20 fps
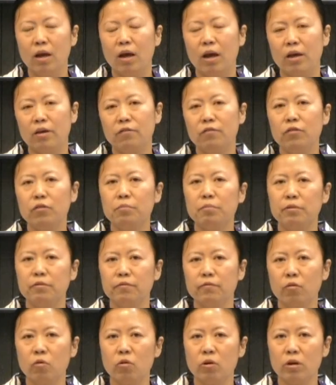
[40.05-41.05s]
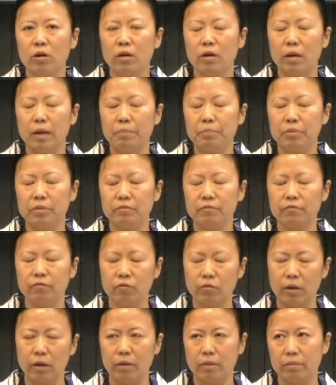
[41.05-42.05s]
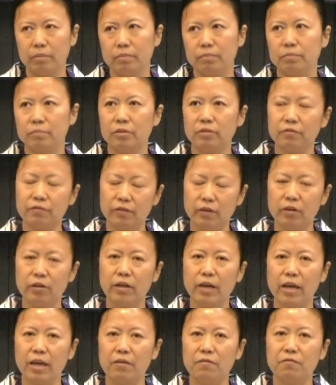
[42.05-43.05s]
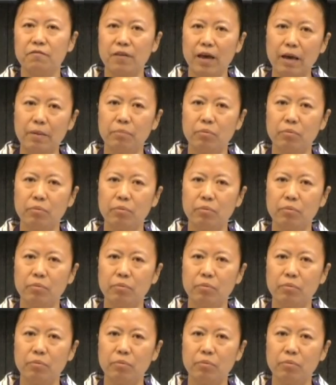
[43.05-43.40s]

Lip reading: If you prefer a fat